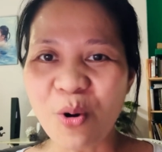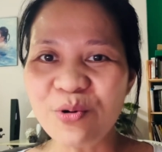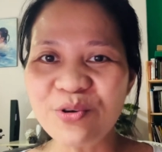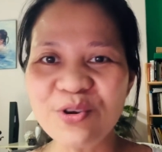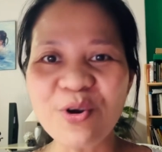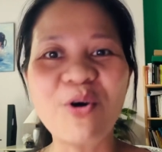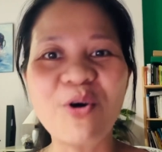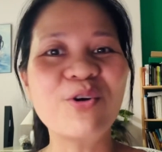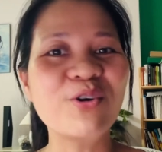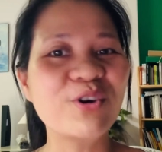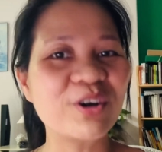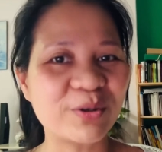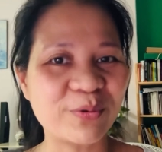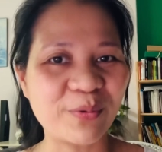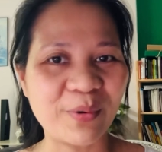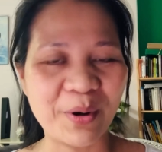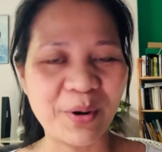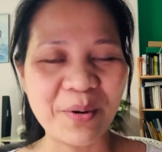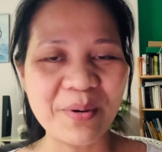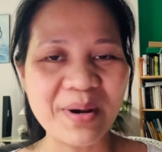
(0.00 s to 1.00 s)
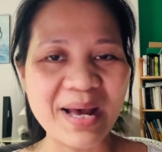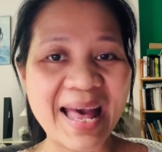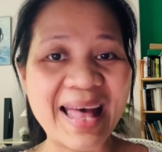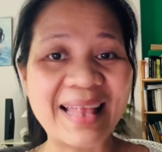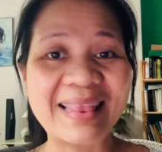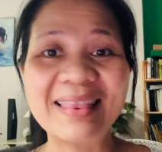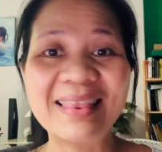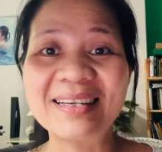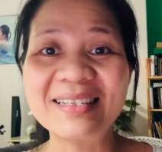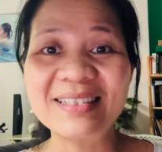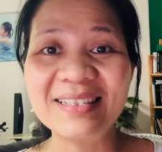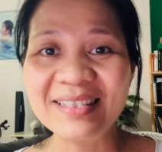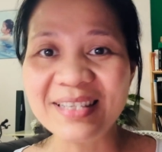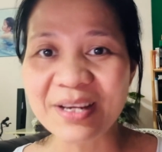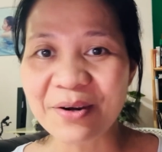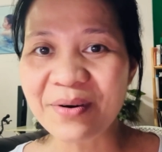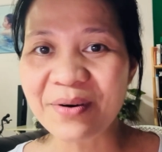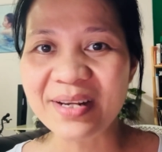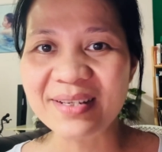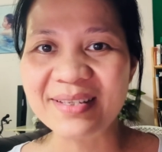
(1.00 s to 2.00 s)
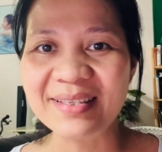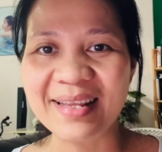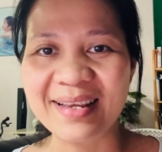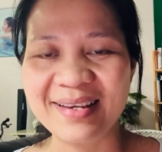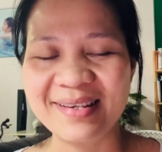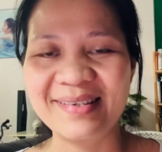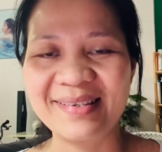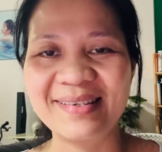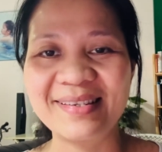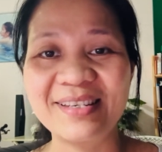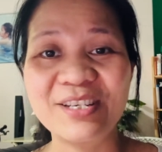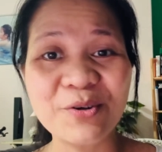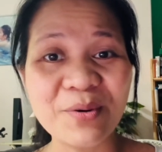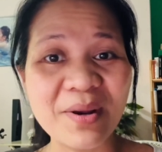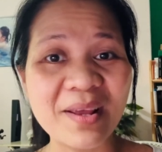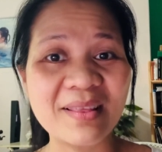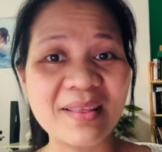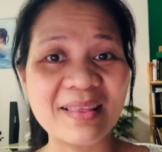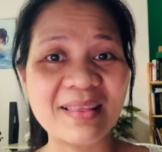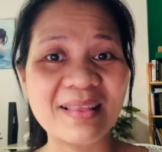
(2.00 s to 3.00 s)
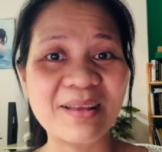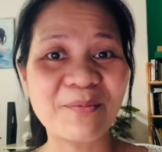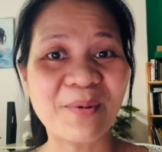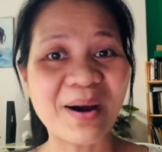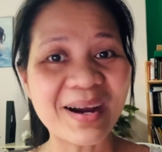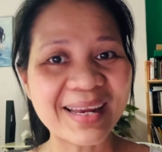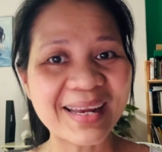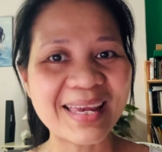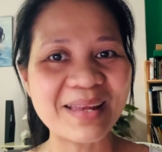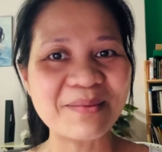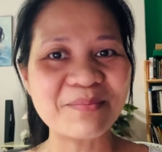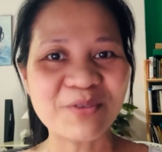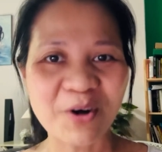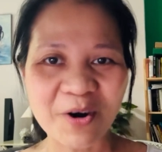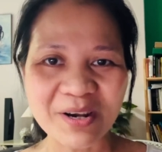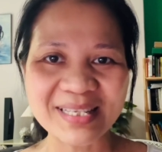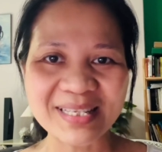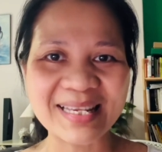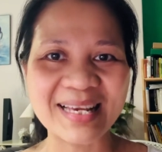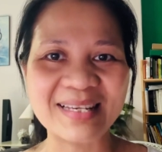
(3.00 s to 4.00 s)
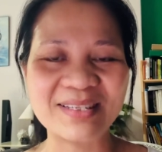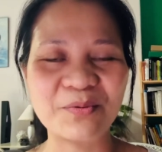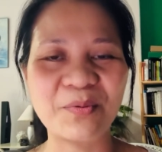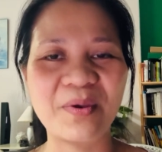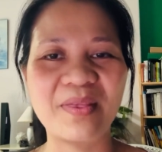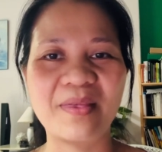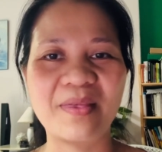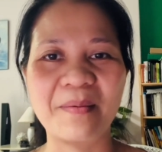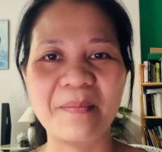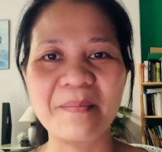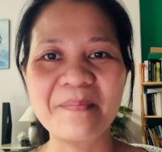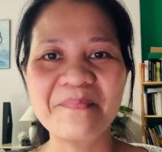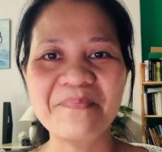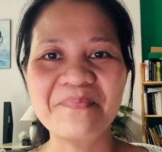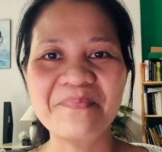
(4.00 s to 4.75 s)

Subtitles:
your goodwill and the seriousness during working process with them.